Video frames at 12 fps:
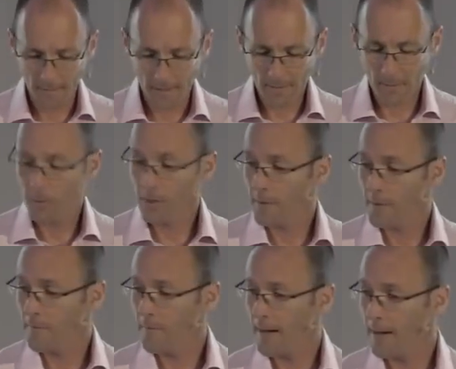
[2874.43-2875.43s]
people will have been
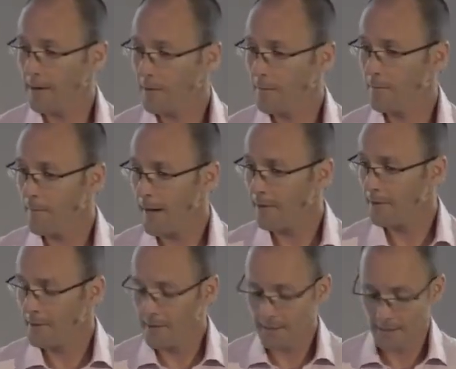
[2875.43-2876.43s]
bow, bow the
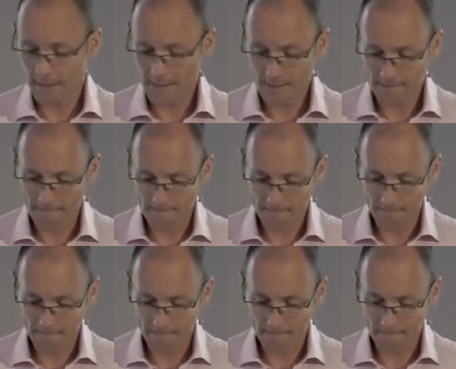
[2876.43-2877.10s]
knee to him.